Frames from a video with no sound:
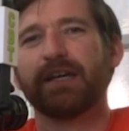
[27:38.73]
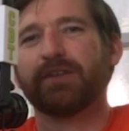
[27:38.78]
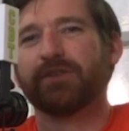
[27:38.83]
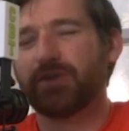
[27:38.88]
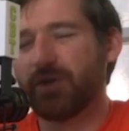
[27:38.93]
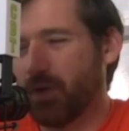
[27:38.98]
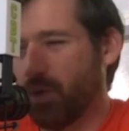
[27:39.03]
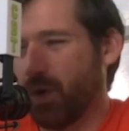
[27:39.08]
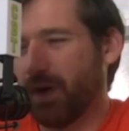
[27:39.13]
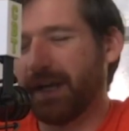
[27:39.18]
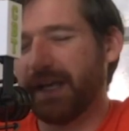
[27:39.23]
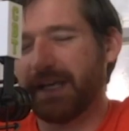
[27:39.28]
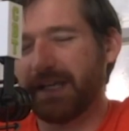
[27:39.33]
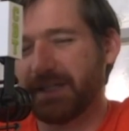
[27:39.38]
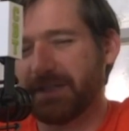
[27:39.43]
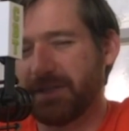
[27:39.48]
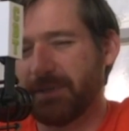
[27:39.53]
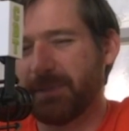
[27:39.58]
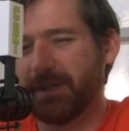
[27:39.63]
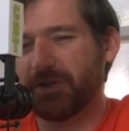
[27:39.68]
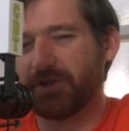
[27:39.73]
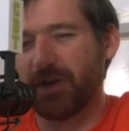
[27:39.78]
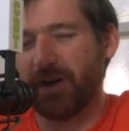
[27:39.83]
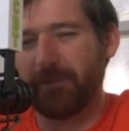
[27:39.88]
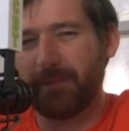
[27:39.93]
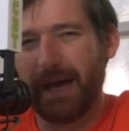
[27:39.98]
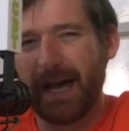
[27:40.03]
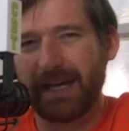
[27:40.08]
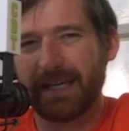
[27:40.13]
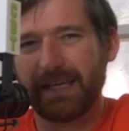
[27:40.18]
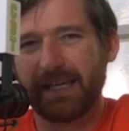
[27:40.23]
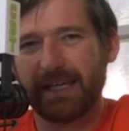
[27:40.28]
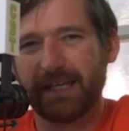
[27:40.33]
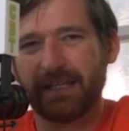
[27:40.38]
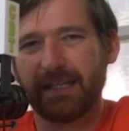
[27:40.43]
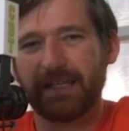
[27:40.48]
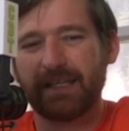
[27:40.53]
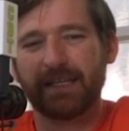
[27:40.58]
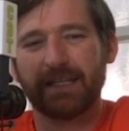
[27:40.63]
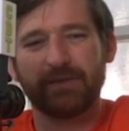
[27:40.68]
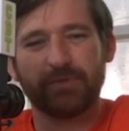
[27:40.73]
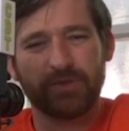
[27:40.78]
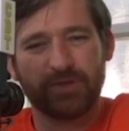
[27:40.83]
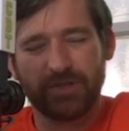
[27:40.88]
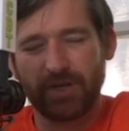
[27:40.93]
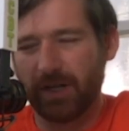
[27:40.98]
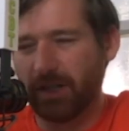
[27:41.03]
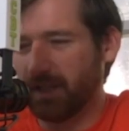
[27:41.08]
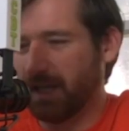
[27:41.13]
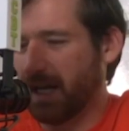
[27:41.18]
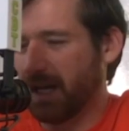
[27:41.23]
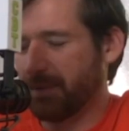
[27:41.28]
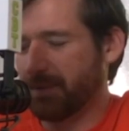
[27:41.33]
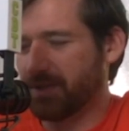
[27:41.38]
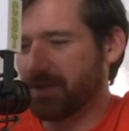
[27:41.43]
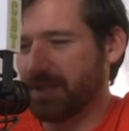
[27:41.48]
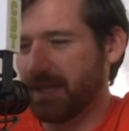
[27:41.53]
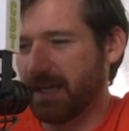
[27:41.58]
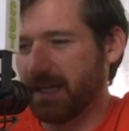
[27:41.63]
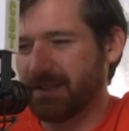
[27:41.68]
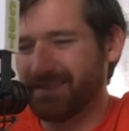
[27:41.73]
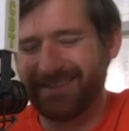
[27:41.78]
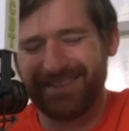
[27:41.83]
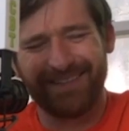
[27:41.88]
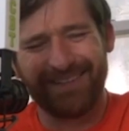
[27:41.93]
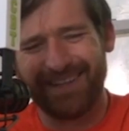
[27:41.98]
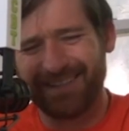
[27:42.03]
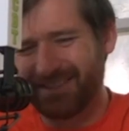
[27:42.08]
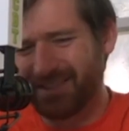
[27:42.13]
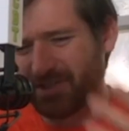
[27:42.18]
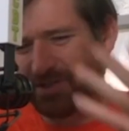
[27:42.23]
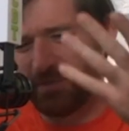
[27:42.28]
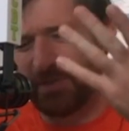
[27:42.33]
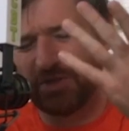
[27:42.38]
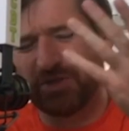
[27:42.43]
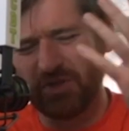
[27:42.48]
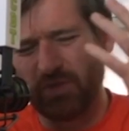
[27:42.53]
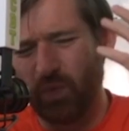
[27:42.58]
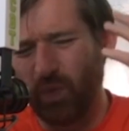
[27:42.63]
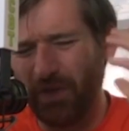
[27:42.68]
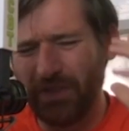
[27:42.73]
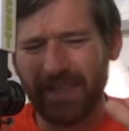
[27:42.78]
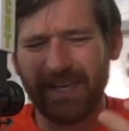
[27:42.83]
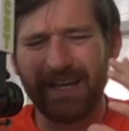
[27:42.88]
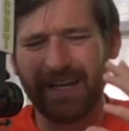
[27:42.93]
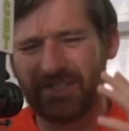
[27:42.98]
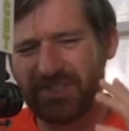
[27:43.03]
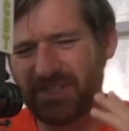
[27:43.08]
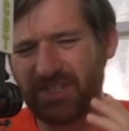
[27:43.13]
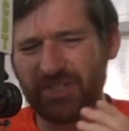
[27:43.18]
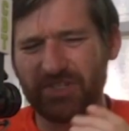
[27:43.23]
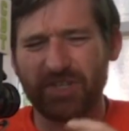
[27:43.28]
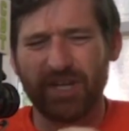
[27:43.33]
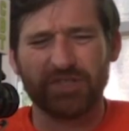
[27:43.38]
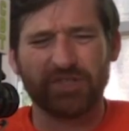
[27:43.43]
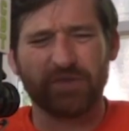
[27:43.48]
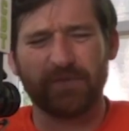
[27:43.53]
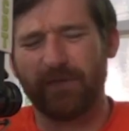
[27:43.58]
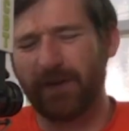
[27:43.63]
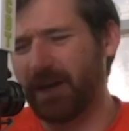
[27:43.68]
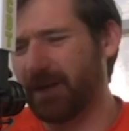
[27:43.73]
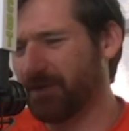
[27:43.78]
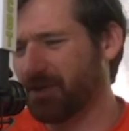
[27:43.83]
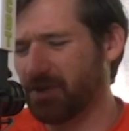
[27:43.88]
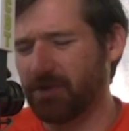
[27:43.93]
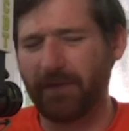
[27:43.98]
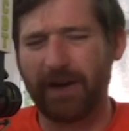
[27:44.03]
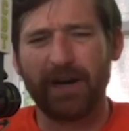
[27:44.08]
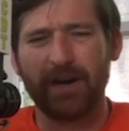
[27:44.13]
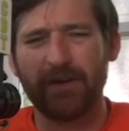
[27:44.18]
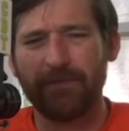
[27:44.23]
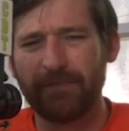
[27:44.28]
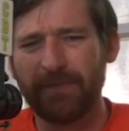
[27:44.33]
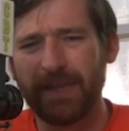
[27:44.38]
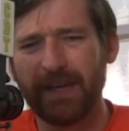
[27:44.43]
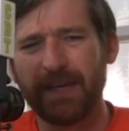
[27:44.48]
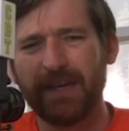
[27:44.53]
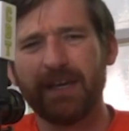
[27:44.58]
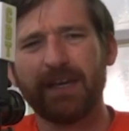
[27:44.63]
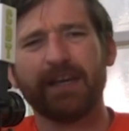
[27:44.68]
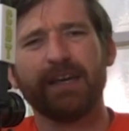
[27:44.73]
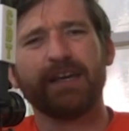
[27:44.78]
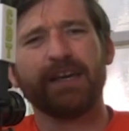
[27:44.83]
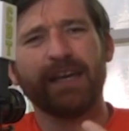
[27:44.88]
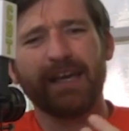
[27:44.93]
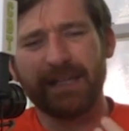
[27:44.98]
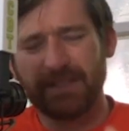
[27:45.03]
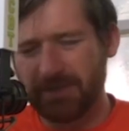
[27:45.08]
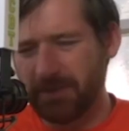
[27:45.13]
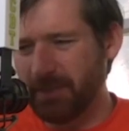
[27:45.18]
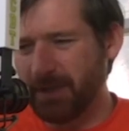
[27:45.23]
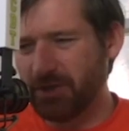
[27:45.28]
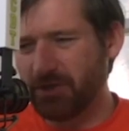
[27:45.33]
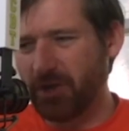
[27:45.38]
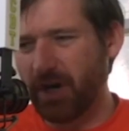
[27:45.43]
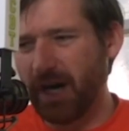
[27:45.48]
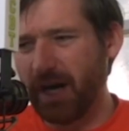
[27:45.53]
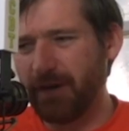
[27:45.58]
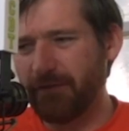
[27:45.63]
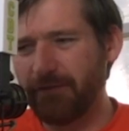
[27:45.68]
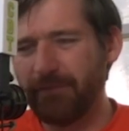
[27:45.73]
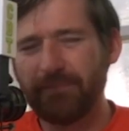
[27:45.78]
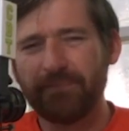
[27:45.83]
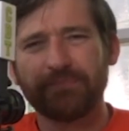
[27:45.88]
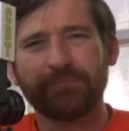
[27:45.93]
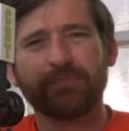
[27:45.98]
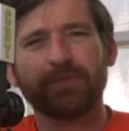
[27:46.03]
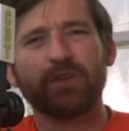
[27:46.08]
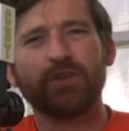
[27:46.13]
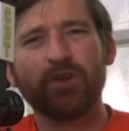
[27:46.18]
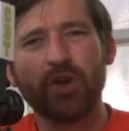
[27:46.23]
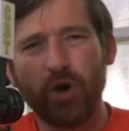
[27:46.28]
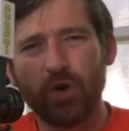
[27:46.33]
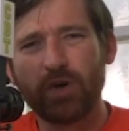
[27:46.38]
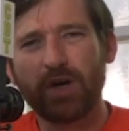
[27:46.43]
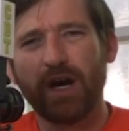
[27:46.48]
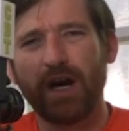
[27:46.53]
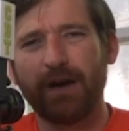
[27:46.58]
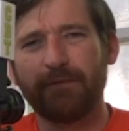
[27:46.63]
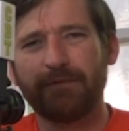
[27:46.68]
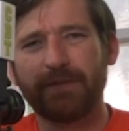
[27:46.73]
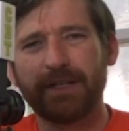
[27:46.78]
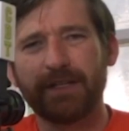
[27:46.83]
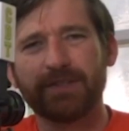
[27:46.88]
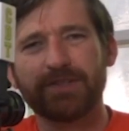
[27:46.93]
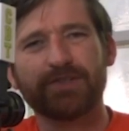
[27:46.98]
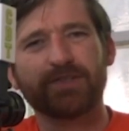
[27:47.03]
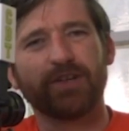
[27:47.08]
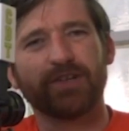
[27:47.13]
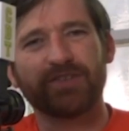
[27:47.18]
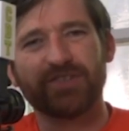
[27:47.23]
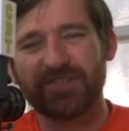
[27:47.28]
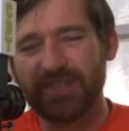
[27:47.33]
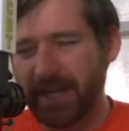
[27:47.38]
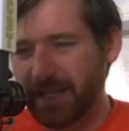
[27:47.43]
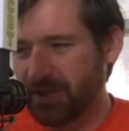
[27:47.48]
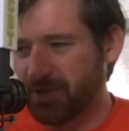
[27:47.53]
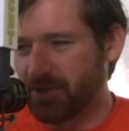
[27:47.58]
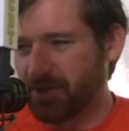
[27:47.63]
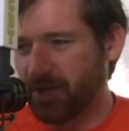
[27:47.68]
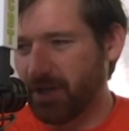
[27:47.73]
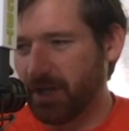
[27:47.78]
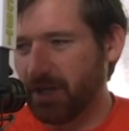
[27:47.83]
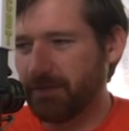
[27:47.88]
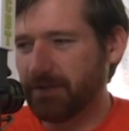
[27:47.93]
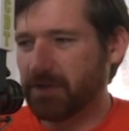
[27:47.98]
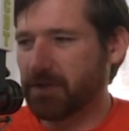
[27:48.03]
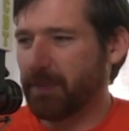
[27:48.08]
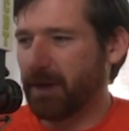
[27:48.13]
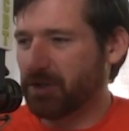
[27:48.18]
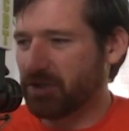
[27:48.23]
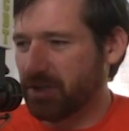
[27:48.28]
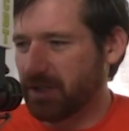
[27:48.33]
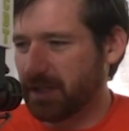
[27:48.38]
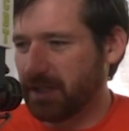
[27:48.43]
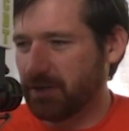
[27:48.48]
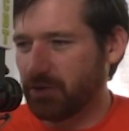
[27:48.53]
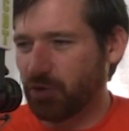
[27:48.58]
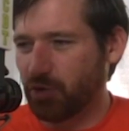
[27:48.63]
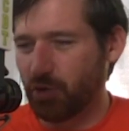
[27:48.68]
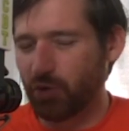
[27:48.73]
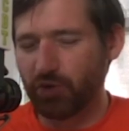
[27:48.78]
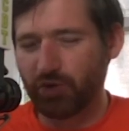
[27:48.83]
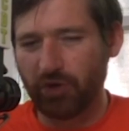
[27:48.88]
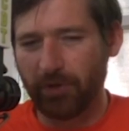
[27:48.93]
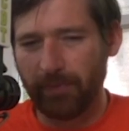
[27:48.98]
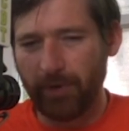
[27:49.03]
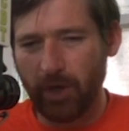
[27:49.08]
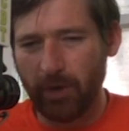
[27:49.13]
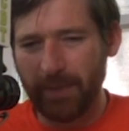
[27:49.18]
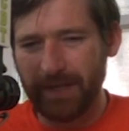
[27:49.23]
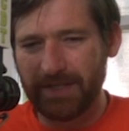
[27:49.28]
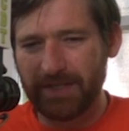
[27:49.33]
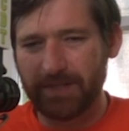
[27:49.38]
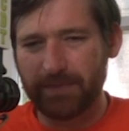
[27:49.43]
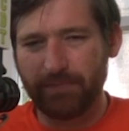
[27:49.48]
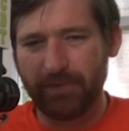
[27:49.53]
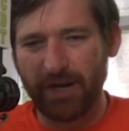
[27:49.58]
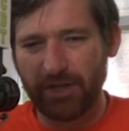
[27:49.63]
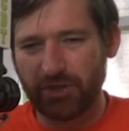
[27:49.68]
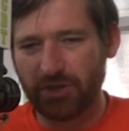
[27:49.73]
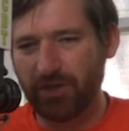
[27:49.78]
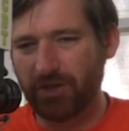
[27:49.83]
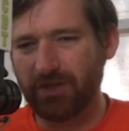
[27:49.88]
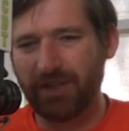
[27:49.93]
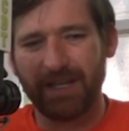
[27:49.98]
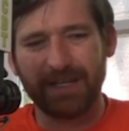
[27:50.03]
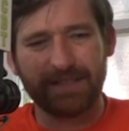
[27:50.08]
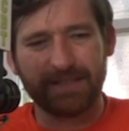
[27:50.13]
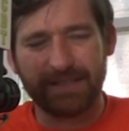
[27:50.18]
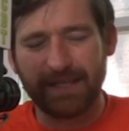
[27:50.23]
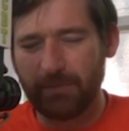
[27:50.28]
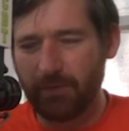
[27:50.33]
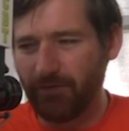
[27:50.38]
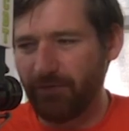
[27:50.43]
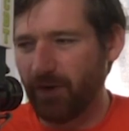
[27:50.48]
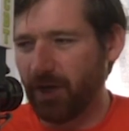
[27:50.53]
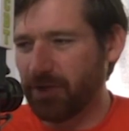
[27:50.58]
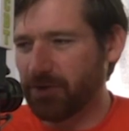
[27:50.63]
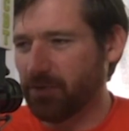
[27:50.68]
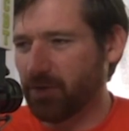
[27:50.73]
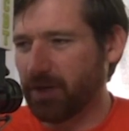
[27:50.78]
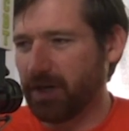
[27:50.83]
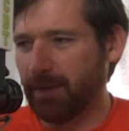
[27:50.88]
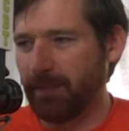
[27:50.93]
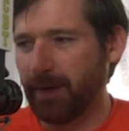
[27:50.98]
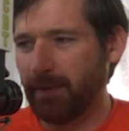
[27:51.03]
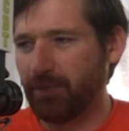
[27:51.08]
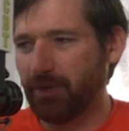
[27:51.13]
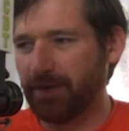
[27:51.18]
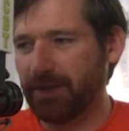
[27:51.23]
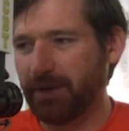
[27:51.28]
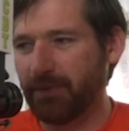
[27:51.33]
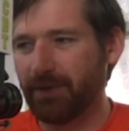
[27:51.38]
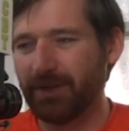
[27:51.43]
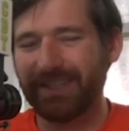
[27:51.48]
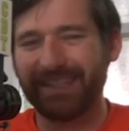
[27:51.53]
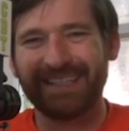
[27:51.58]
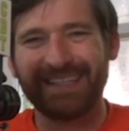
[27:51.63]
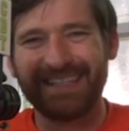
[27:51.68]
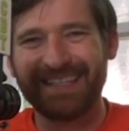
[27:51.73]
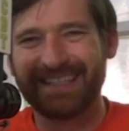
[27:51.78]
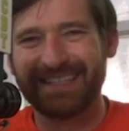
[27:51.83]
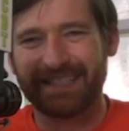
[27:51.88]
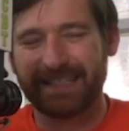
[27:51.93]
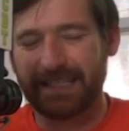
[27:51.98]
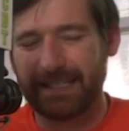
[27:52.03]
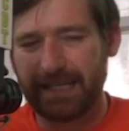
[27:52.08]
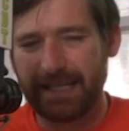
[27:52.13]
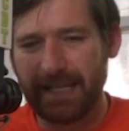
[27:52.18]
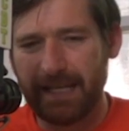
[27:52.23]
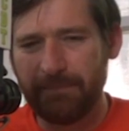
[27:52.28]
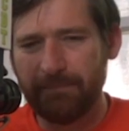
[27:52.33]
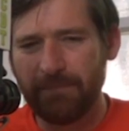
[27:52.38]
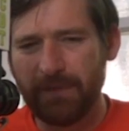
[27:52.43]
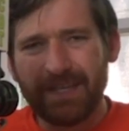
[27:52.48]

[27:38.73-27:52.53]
to the one-handed Dimitrov backhand, and we saw a lot of mistakes. And not just to mention, one thing I see Sasha Zverev and Dimitrov, no confidence on second serve, especially in crucial moments. Pressure, a lot of double faults will come up when they really need it to get in.